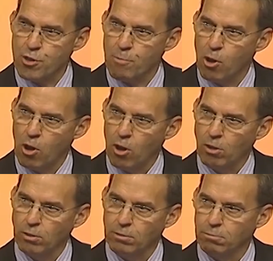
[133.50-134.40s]

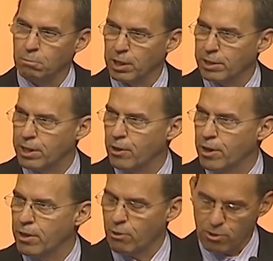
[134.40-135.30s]
small,
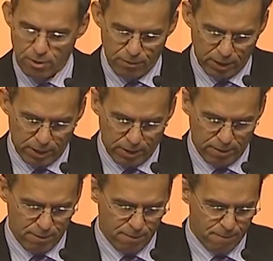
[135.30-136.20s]
military or
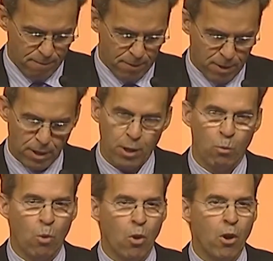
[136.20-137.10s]
civilian,
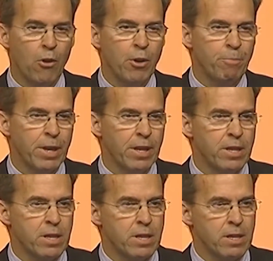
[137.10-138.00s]
in war or in
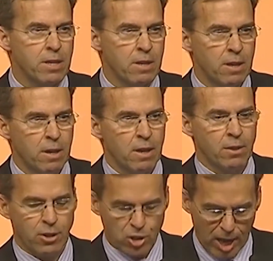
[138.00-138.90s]
peace,
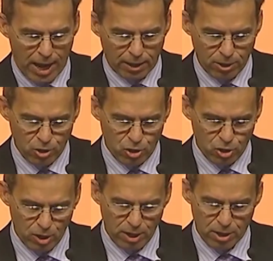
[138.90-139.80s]
the
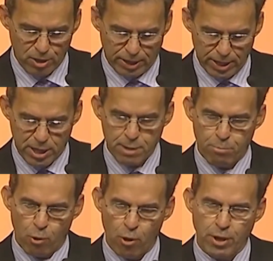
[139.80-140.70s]
challenge is to get
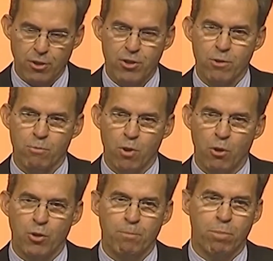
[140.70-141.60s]
subordinates to
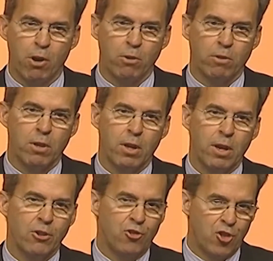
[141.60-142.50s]
row the boat
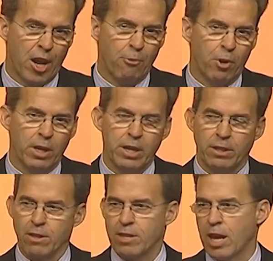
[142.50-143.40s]
generally
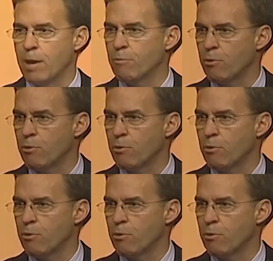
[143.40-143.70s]
in the same